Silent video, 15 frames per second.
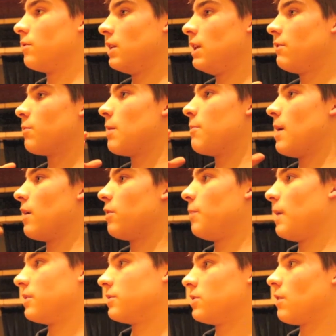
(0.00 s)
leaves my mouth,
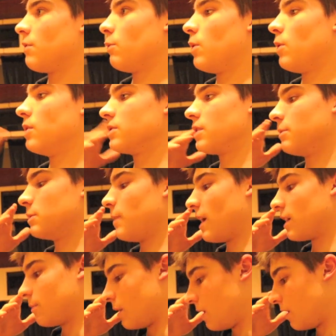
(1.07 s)
bounces off the walls, and comes back to
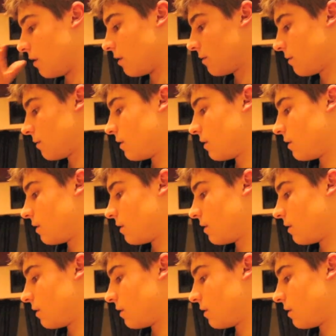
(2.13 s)
my ear, the